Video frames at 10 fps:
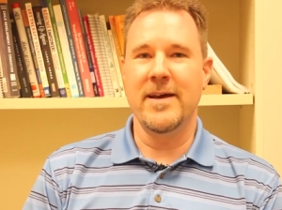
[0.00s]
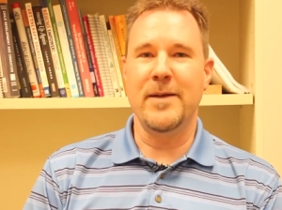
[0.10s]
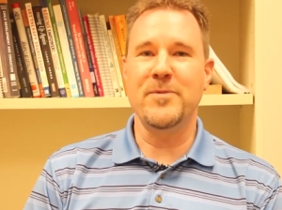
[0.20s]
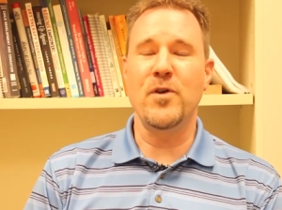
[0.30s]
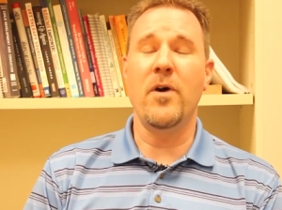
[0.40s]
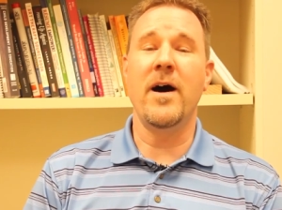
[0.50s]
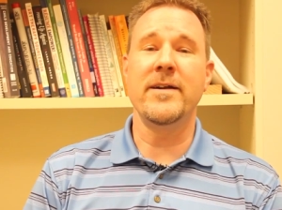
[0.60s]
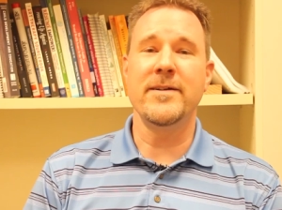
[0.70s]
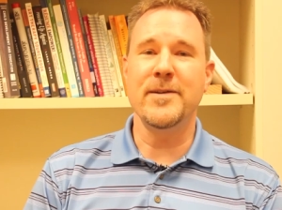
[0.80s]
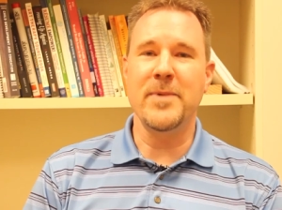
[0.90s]
And I'm so
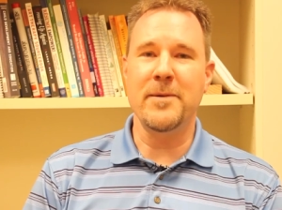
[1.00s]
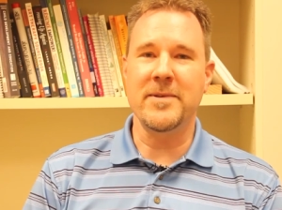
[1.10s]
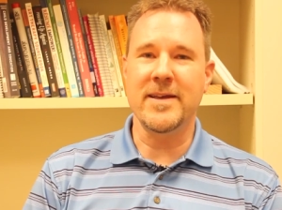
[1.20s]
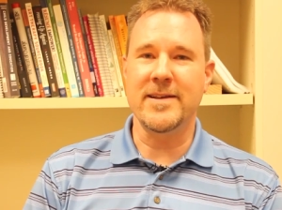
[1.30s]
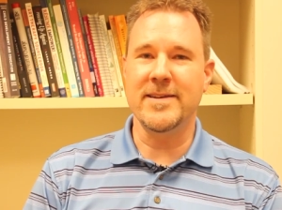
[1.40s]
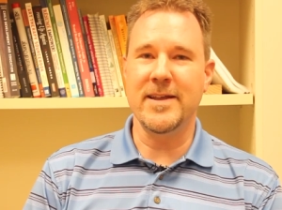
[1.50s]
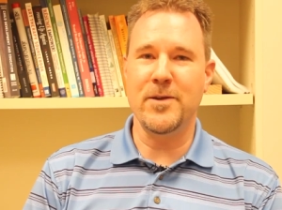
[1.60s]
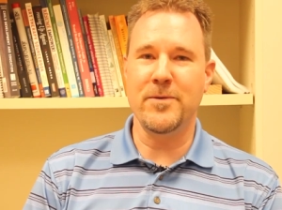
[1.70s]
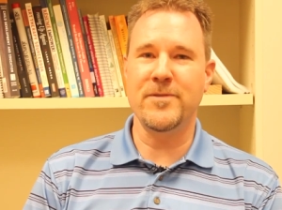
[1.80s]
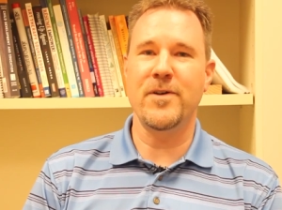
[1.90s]
honored to be able to
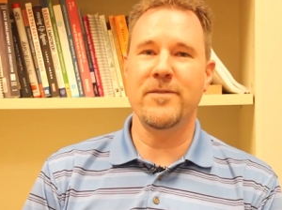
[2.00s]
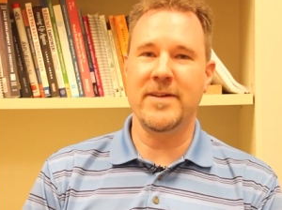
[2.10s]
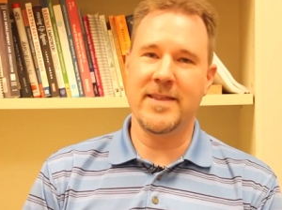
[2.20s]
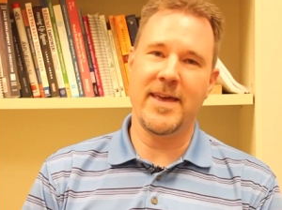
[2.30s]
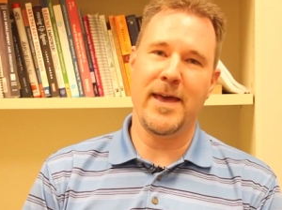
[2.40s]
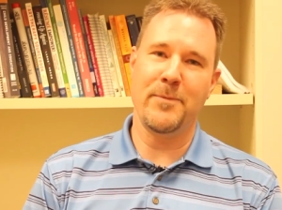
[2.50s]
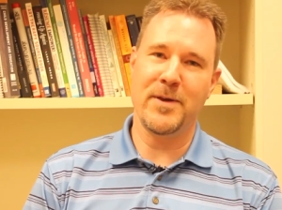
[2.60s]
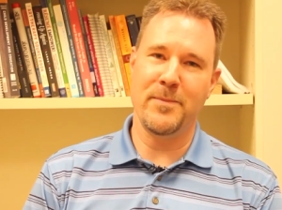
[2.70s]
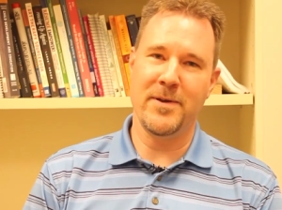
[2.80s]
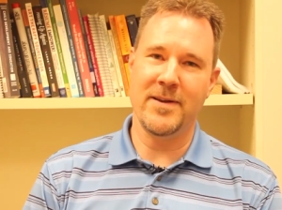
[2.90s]
continue serving the KM
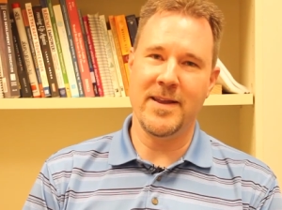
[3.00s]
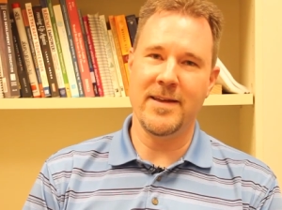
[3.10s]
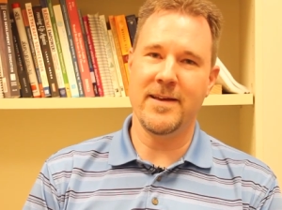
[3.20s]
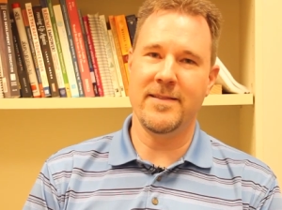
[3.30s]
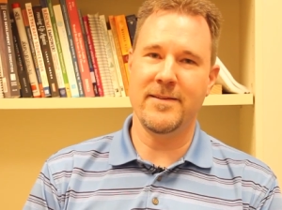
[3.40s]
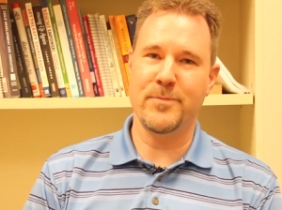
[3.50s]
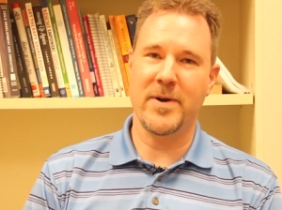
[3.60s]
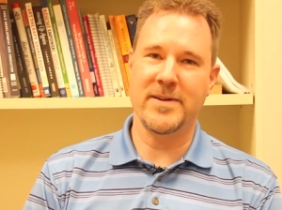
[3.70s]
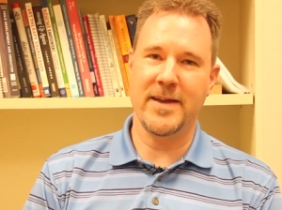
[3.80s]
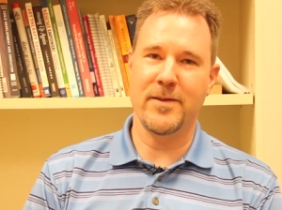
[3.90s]
community in this
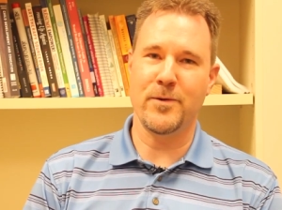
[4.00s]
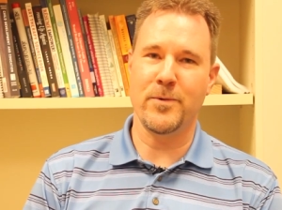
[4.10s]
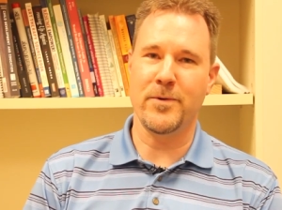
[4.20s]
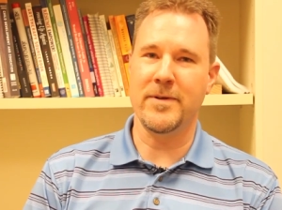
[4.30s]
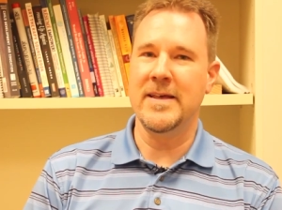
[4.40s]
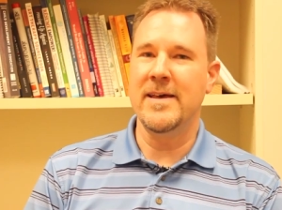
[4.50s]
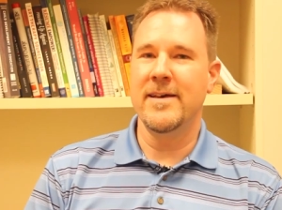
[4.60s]
particular role.